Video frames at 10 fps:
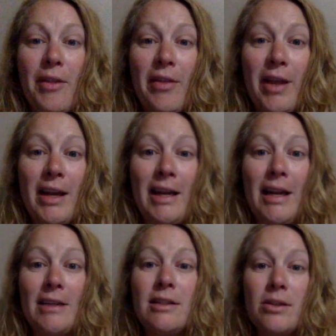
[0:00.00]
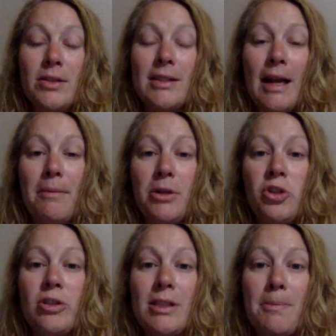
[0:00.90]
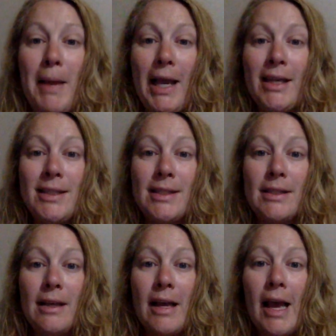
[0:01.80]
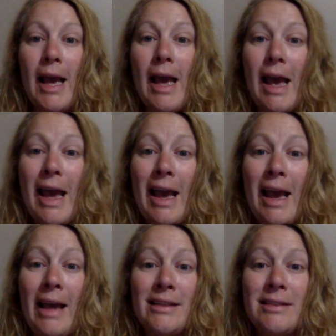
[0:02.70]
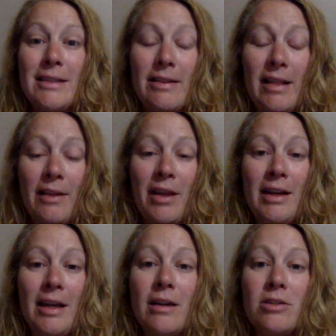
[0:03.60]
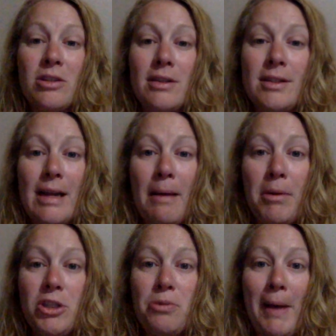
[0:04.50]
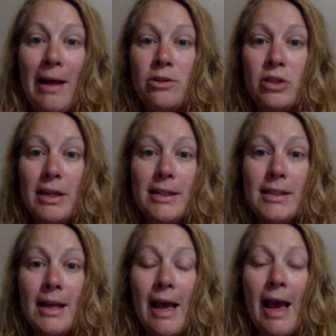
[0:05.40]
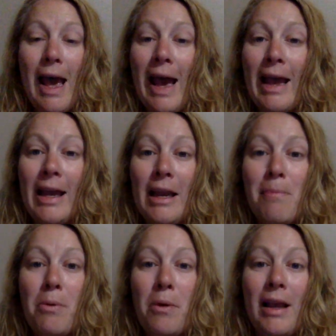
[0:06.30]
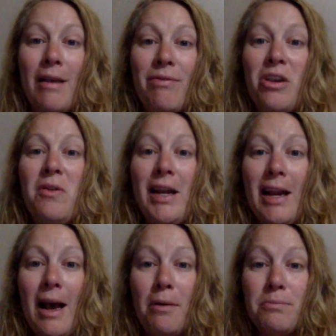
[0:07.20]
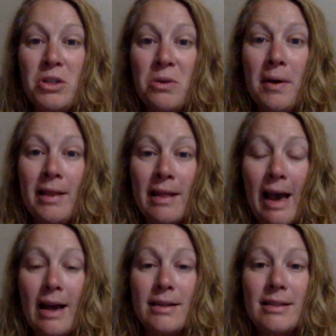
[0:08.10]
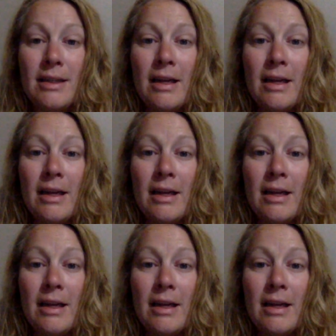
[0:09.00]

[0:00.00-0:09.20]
that they needed to establish space and that they needed to establish boundaries. At any point, if you need help doing that,